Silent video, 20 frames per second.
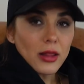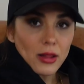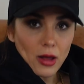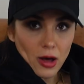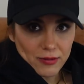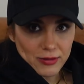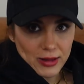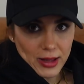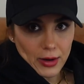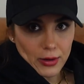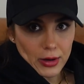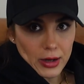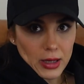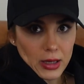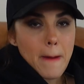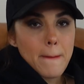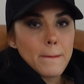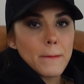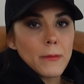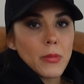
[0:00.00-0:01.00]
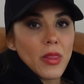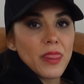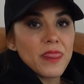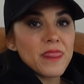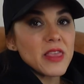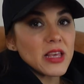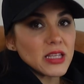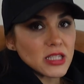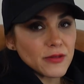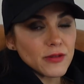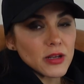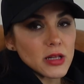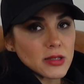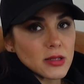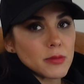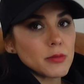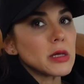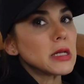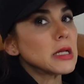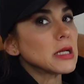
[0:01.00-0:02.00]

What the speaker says: love layering, but this feels a bit